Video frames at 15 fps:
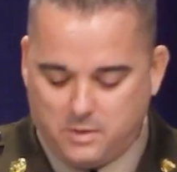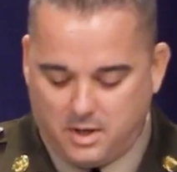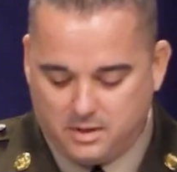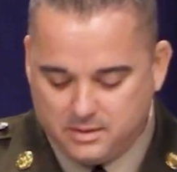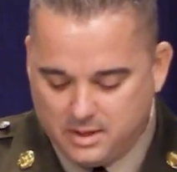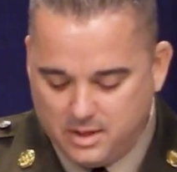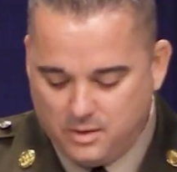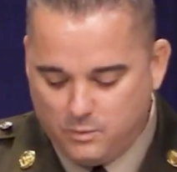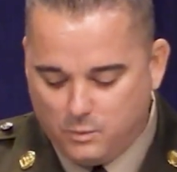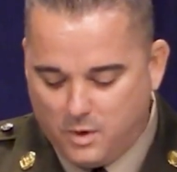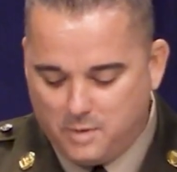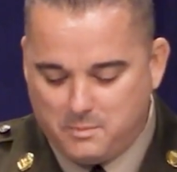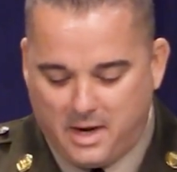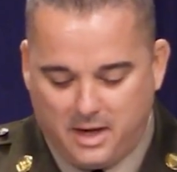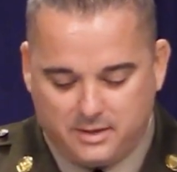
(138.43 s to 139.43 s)
Well,
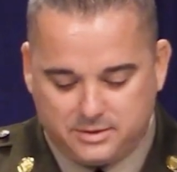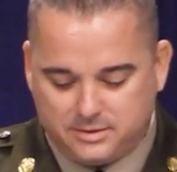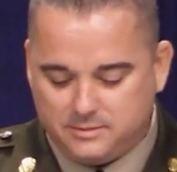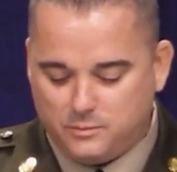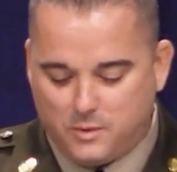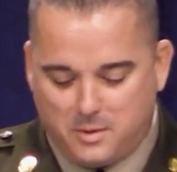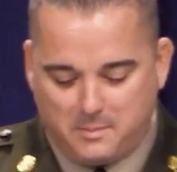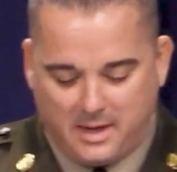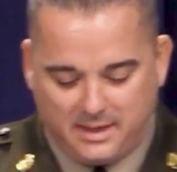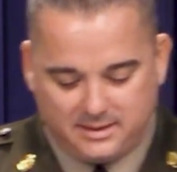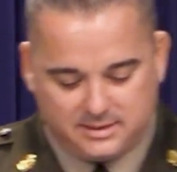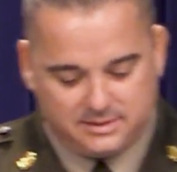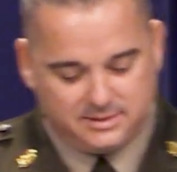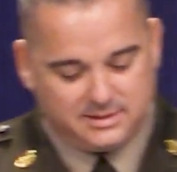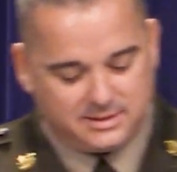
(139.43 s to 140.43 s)
one
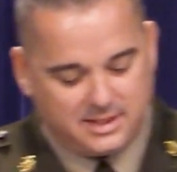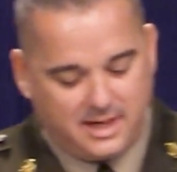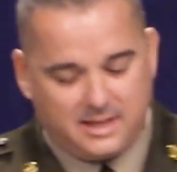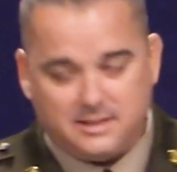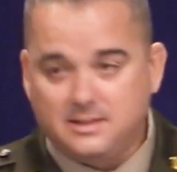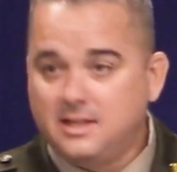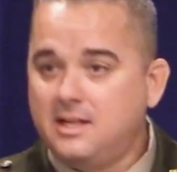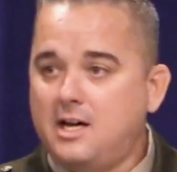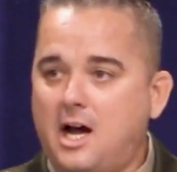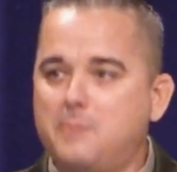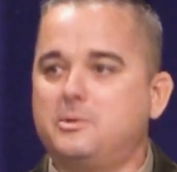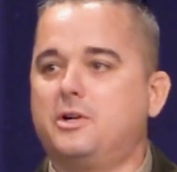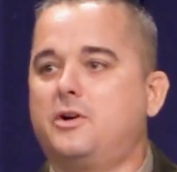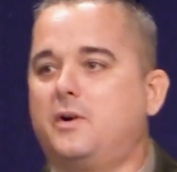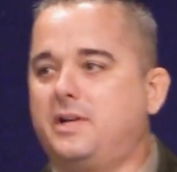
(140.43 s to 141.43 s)
mice decided,
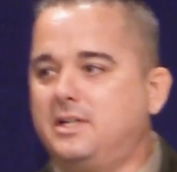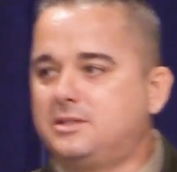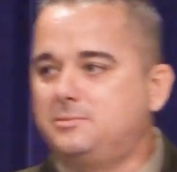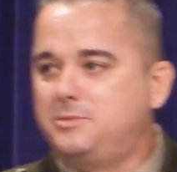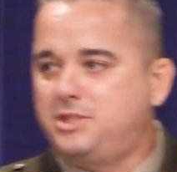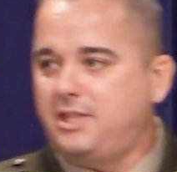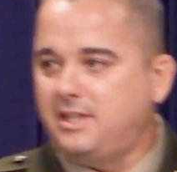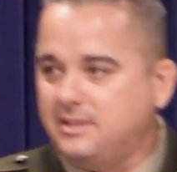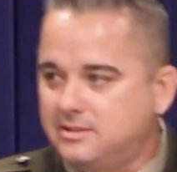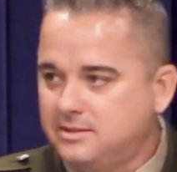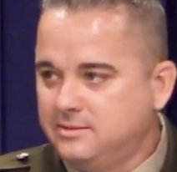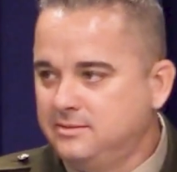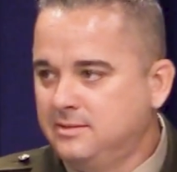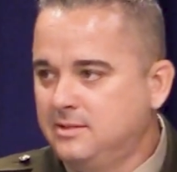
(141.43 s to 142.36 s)
I'm going to go get some cheese.